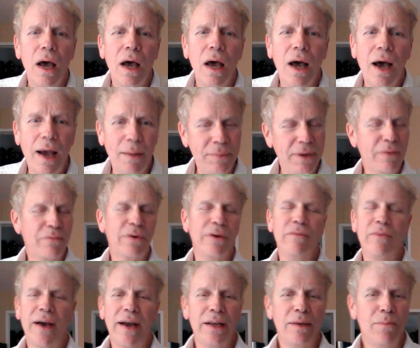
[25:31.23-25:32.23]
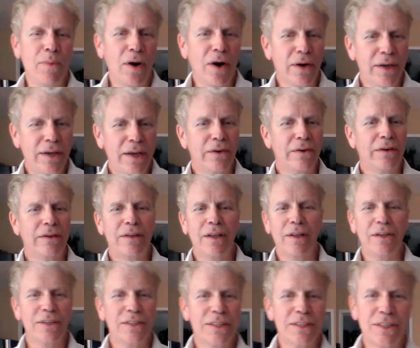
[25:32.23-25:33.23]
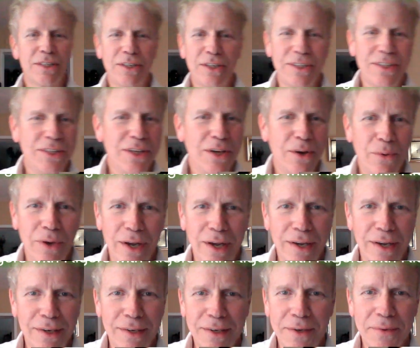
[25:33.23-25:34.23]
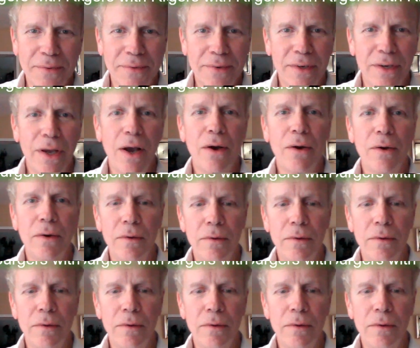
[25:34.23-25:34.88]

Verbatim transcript: I'm never inviting Mark here to this. There's no way. No.